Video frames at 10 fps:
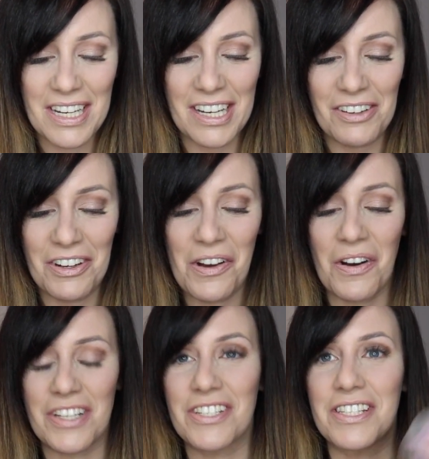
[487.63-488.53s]
I don't
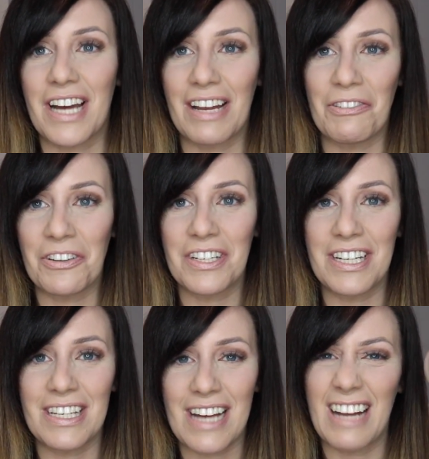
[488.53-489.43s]
know, I
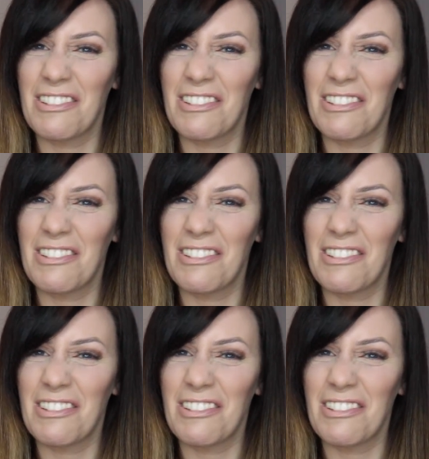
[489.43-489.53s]
really